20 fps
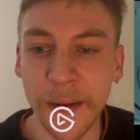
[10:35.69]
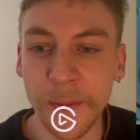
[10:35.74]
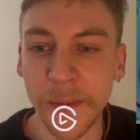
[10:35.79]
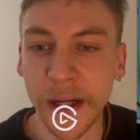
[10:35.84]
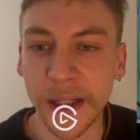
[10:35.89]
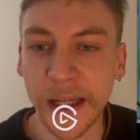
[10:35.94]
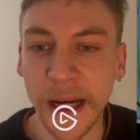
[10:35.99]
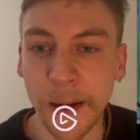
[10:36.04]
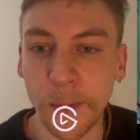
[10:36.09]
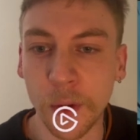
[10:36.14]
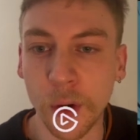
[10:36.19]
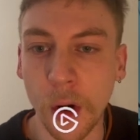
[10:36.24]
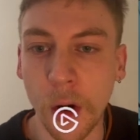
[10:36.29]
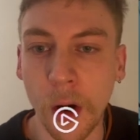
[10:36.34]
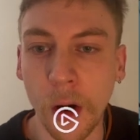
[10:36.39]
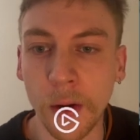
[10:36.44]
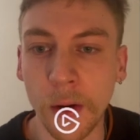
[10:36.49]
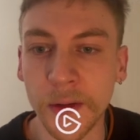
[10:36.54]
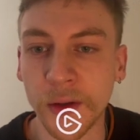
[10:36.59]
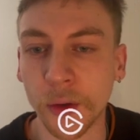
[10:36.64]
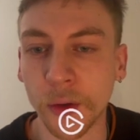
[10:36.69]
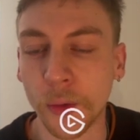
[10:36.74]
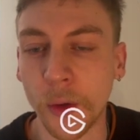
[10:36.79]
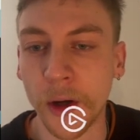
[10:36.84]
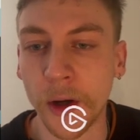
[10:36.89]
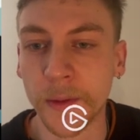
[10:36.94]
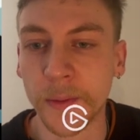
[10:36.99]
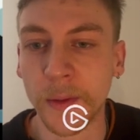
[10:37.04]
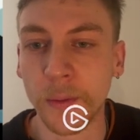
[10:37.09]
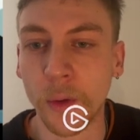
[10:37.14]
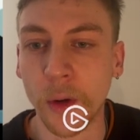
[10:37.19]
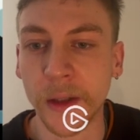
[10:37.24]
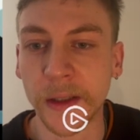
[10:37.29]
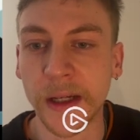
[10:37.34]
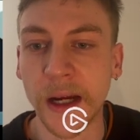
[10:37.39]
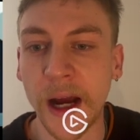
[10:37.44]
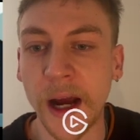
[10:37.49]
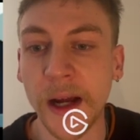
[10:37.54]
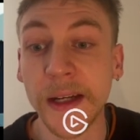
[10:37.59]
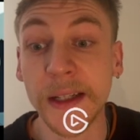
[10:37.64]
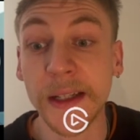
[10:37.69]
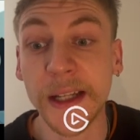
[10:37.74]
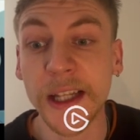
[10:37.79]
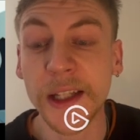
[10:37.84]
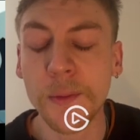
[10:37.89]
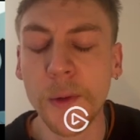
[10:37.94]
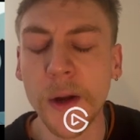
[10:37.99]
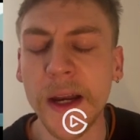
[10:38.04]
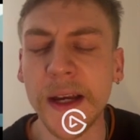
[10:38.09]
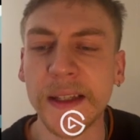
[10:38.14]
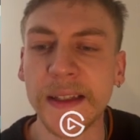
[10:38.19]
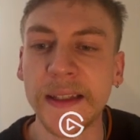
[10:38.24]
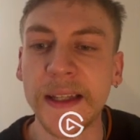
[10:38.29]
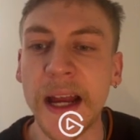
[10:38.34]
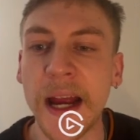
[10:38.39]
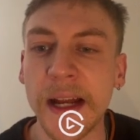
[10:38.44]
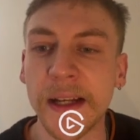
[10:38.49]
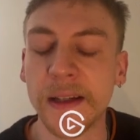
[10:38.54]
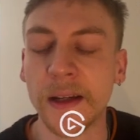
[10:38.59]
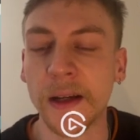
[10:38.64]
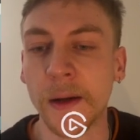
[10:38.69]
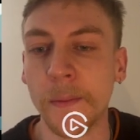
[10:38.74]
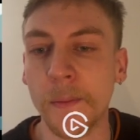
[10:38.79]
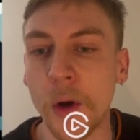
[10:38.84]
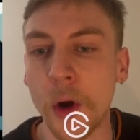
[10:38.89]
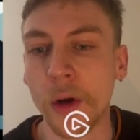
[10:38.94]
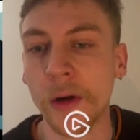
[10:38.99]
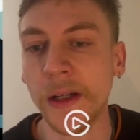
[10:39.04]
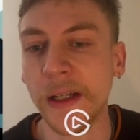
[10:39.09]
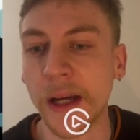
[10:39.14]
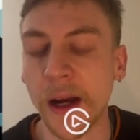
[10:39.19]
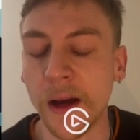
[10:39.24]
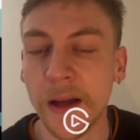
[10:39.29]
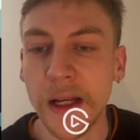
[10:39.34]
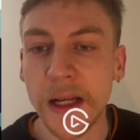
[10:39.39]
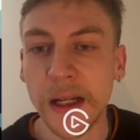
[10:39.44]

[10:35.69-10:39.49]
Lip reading: My Diablo also draws me one card, and that's what I said earlier.